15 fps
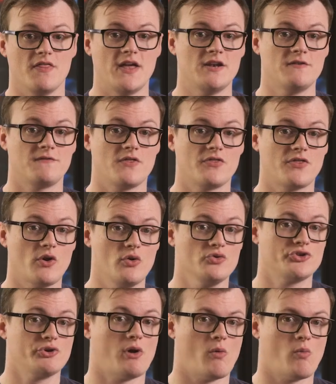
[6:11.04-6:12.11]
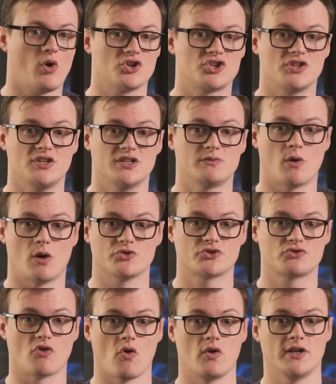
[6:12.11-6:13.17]
then for those who are watching this while
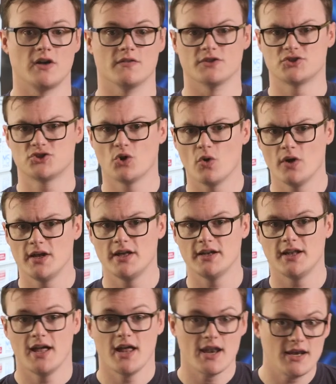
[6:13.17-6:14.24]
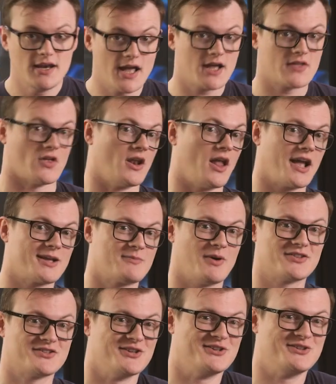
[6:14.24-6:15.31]
scrolling on the toilet, lick the like
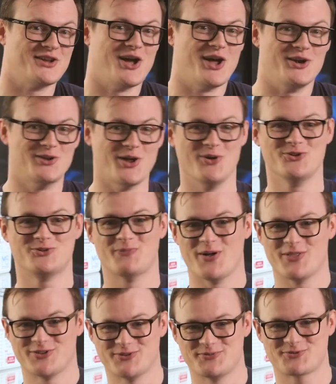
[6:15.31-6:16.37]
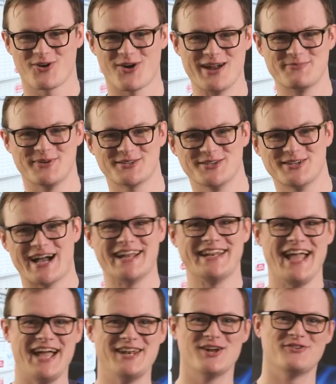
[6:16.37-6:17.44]
button, nose but the subscribe button, and
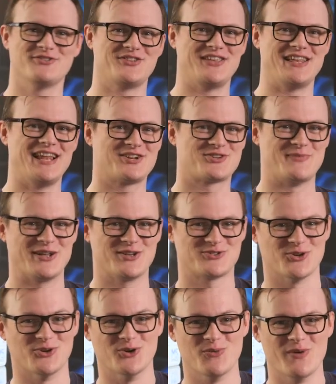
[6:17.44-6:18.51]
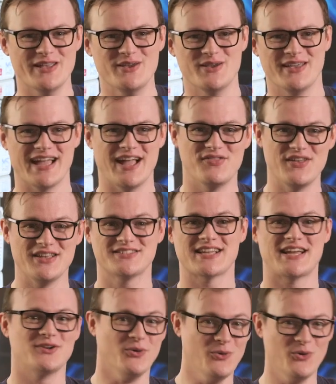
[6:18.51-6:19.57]
head over to the Electromaker store where you can get this
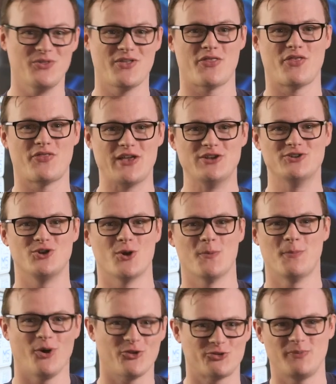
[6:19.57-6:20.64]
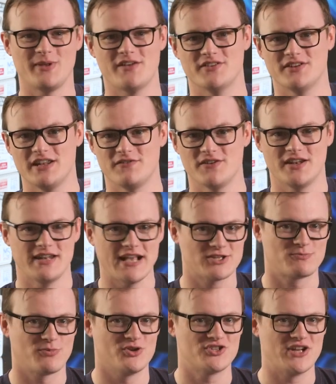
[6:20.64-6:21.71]
and all the other things you could possibly ever need for your
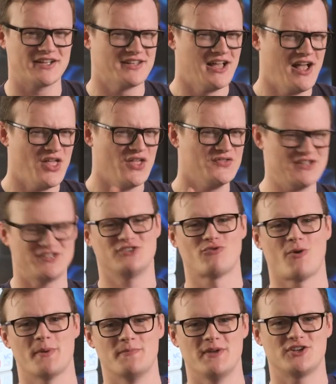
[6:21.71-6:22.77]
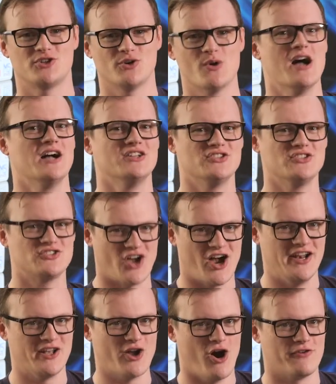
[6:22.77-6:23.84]
next project. This is Robin Mitchell,
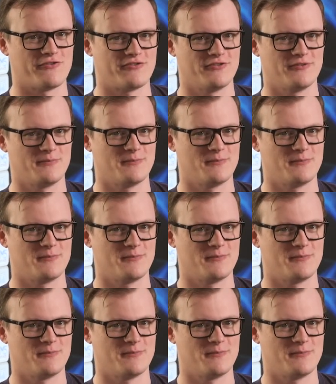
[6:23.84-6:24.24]
signing off.